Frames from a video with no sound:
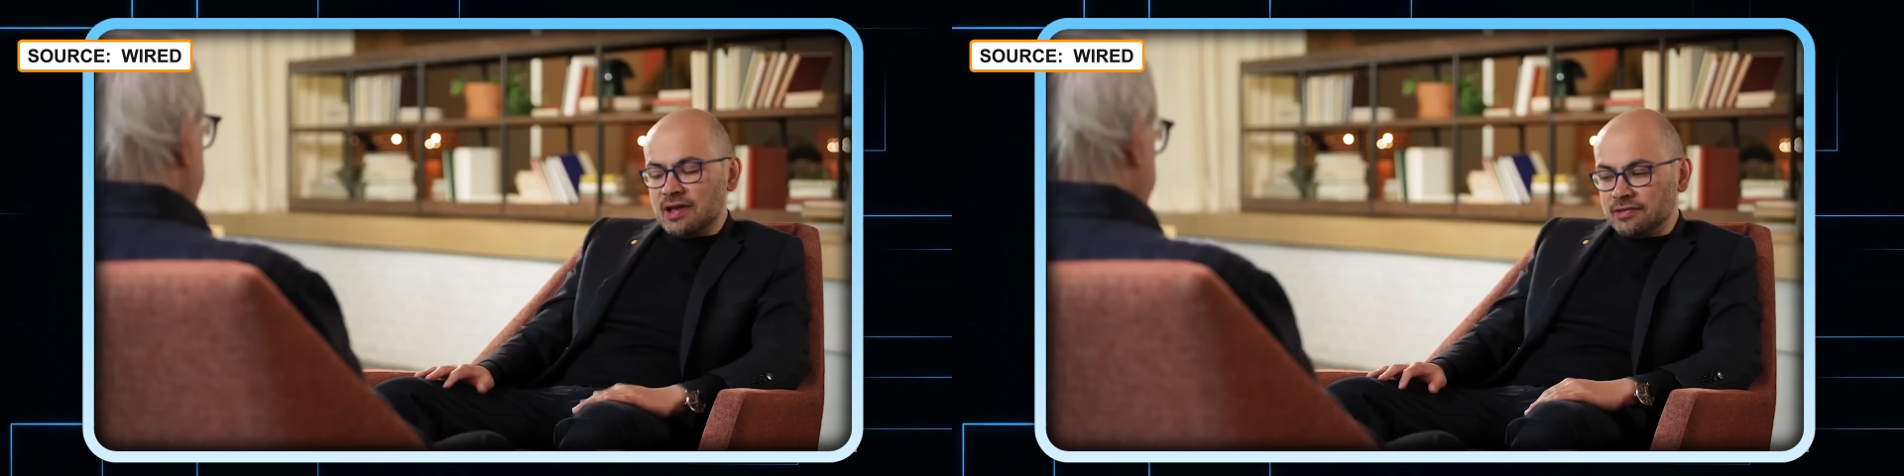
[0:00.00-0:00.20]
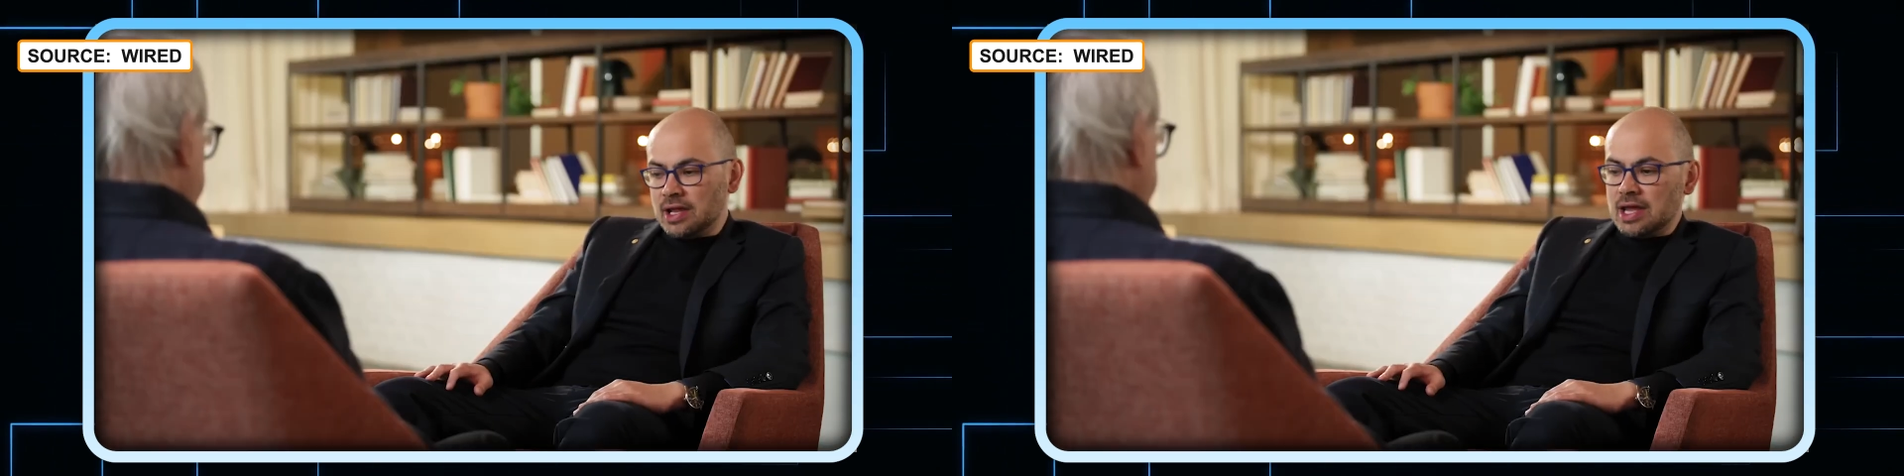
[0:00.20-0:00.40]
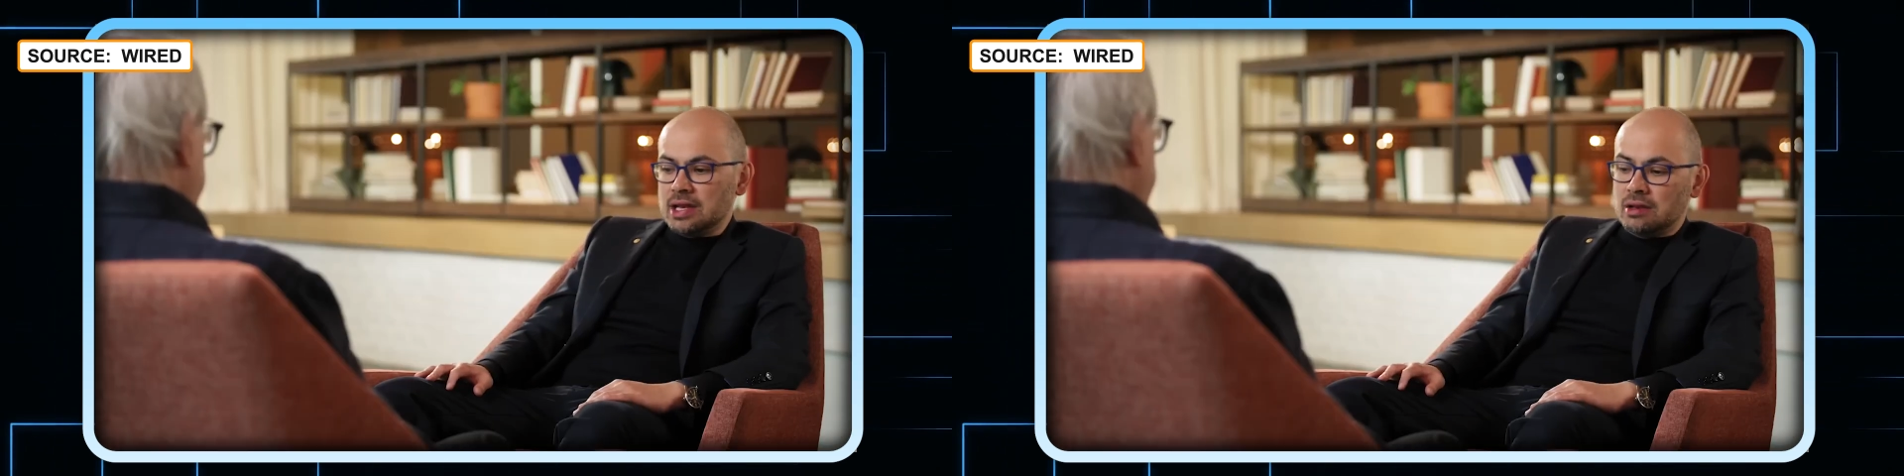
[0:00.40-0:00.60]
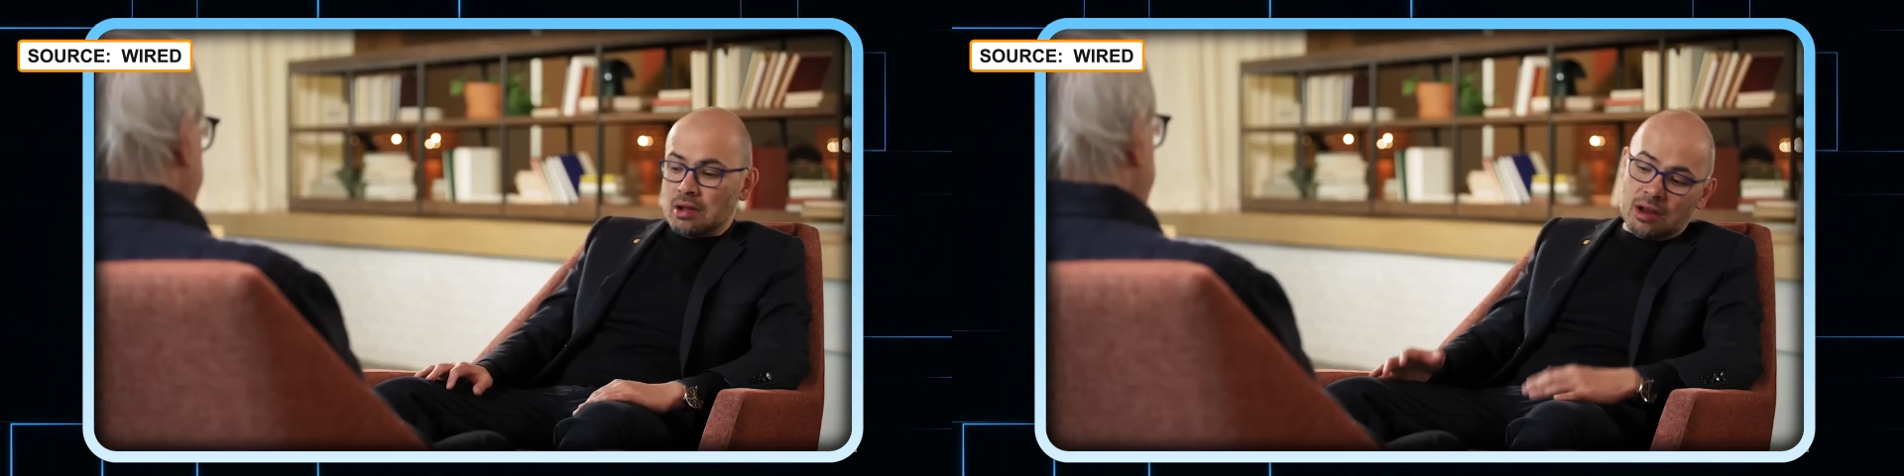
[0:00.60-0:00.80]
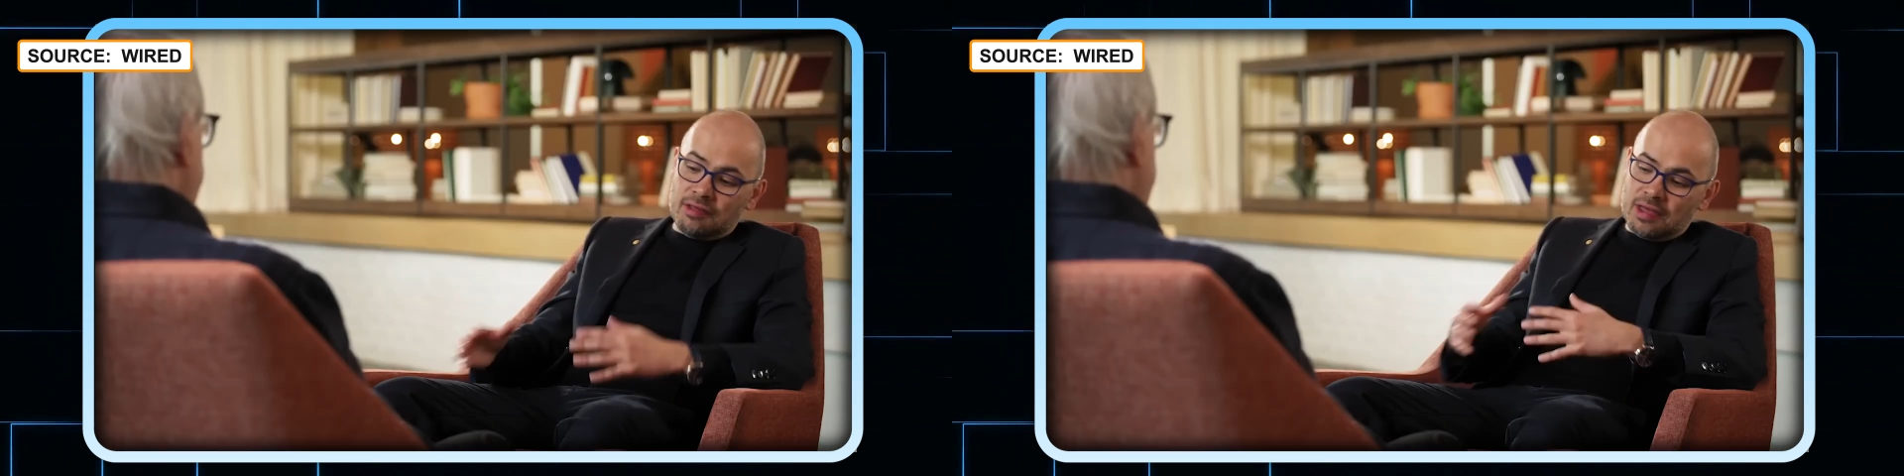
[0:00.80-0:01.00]
invested in,
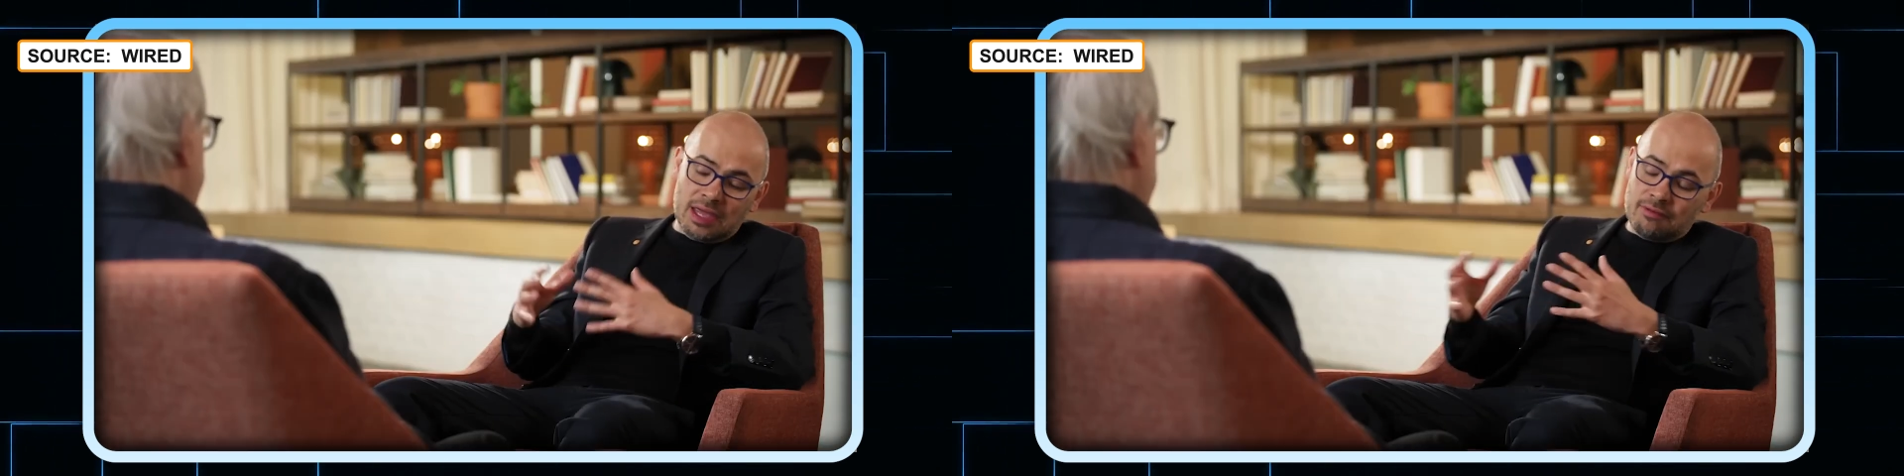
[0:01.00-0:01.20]
and, and I think